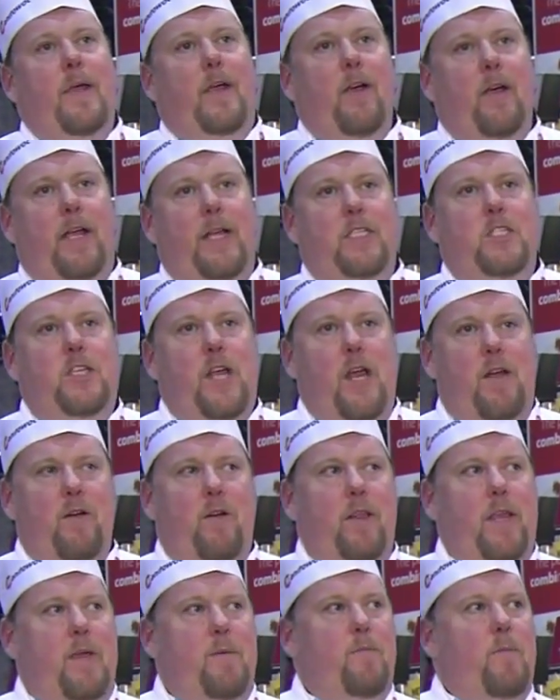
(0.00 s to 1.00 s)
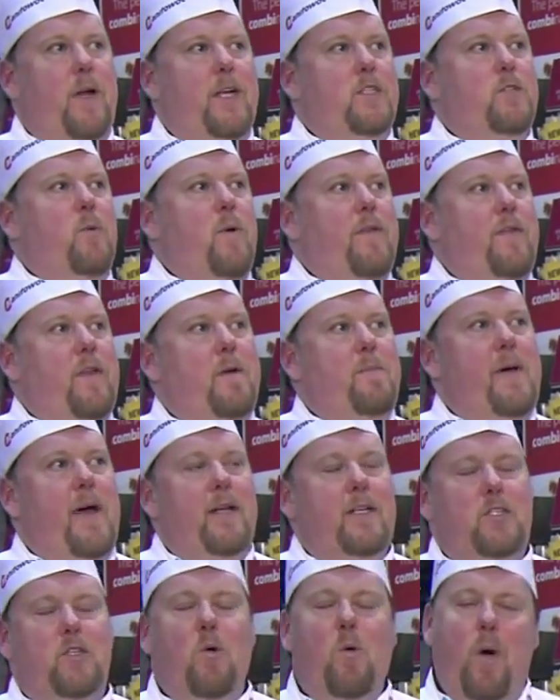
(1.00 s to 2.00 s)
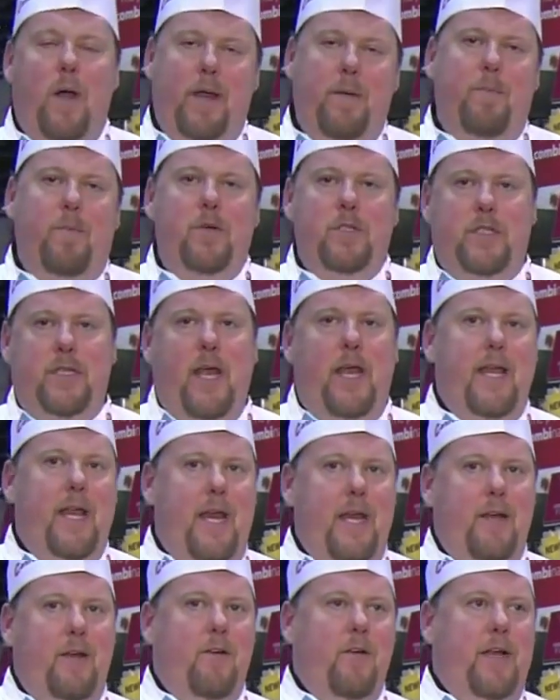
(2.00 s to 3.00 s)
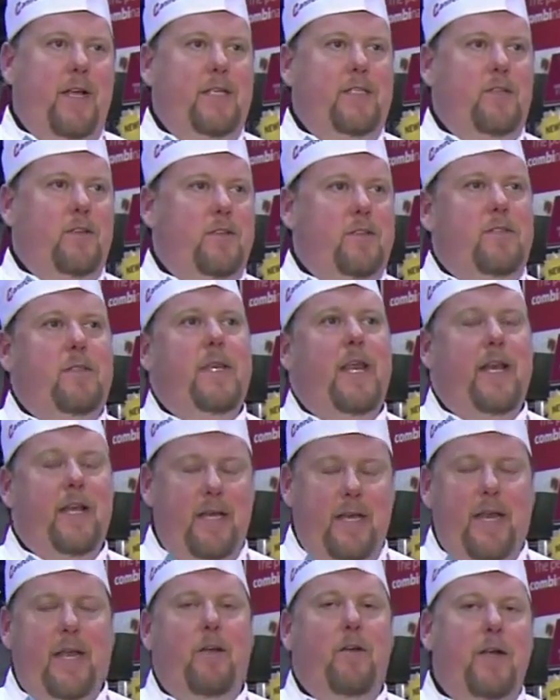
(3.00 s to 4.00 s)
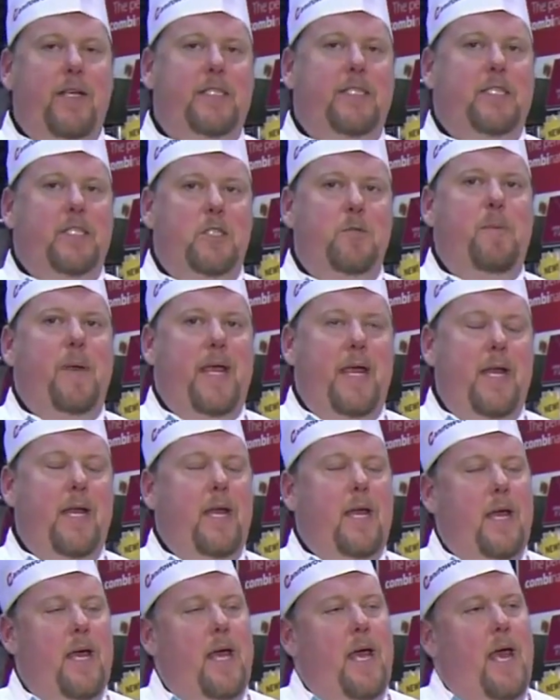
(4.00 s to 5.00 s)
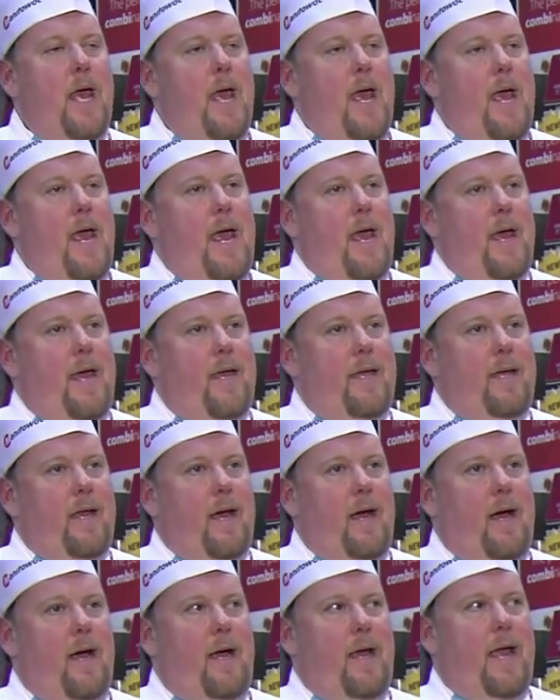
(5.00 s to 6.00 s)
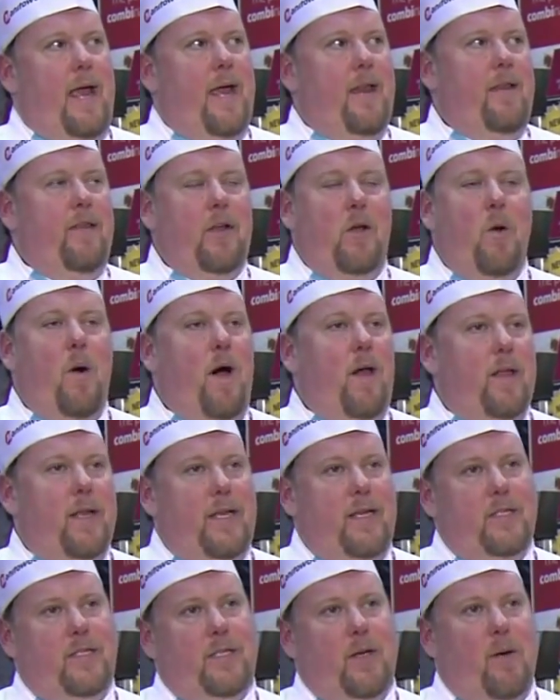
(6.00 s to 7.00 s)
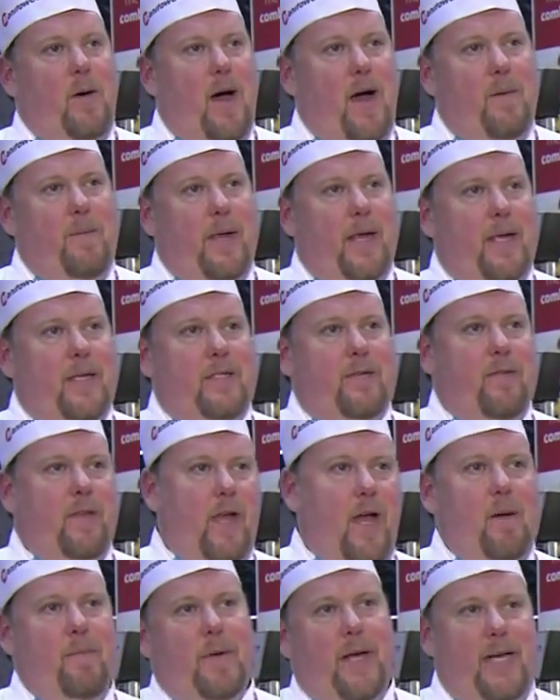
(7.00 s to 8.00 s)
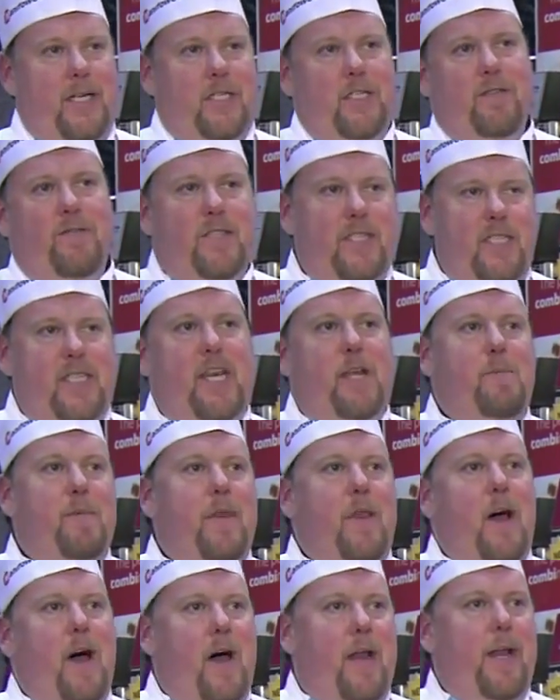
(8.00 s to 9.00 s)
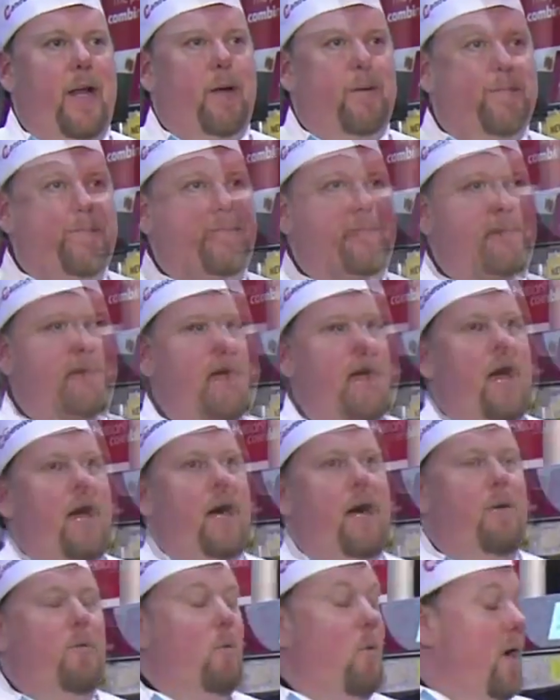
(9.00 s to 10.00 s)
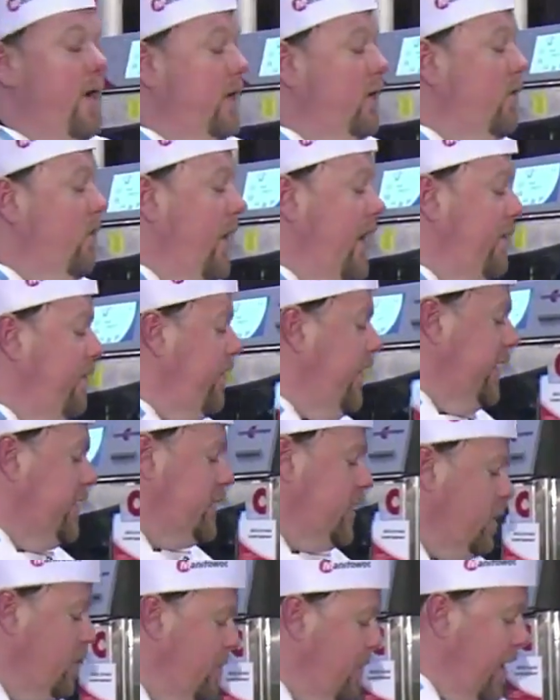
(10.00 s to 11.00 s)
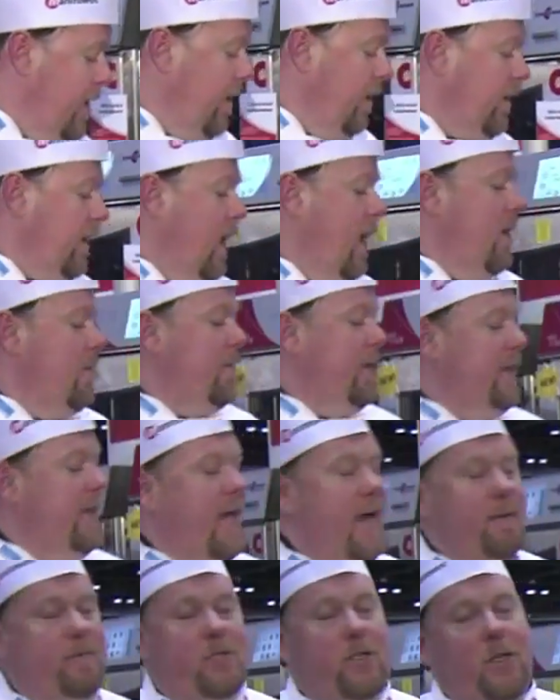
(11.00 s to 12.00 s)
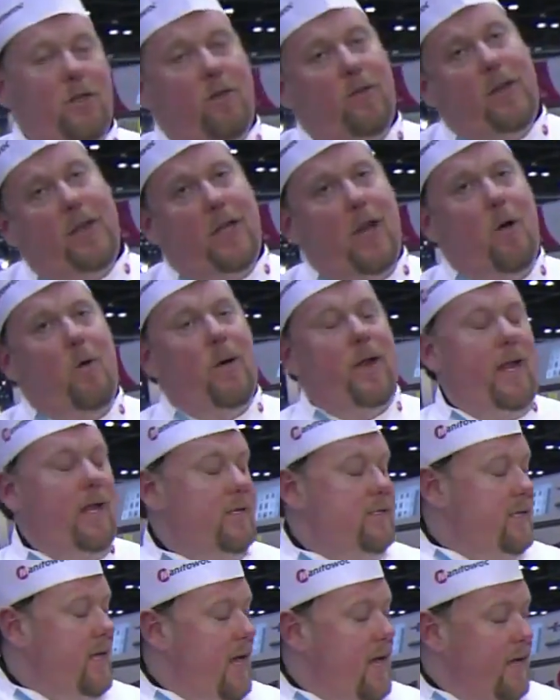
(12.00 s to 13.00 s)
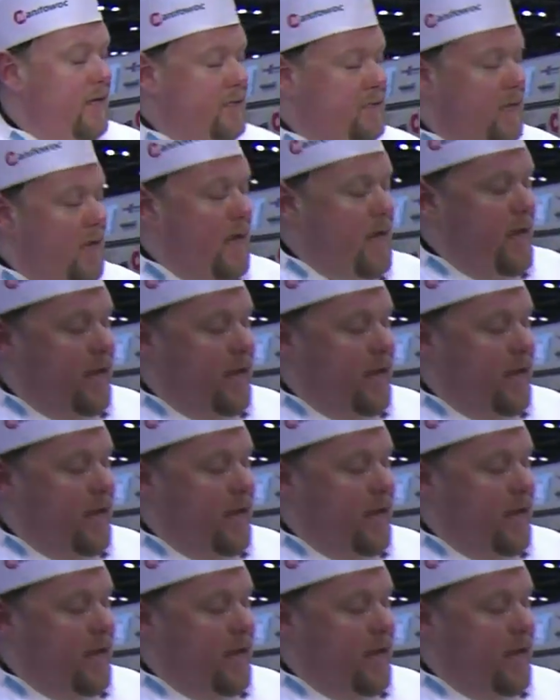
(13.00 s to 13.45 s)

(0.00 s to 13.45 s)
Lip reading: cooking generally brings with it about a 20% increase or increase in speed. And the quality is so high because of the combination of the steam and the hot air. One great feature about our combi that absolutely no one else has